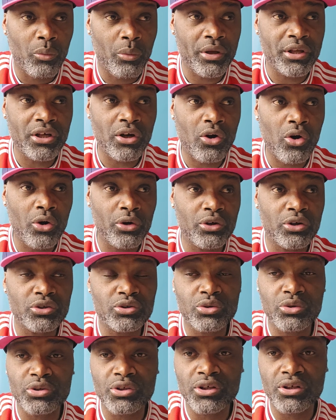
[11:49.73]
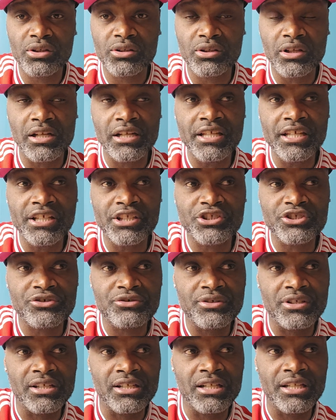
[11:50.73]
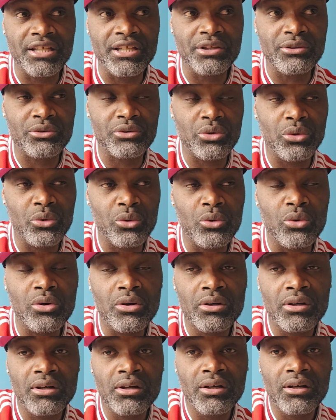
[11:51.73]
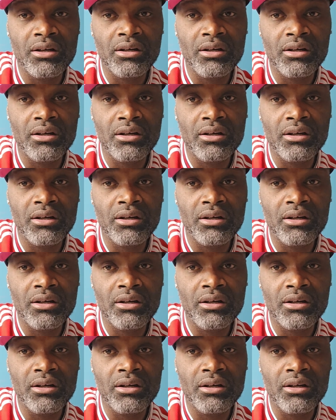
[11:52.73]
When you go down to the League 3, League 2,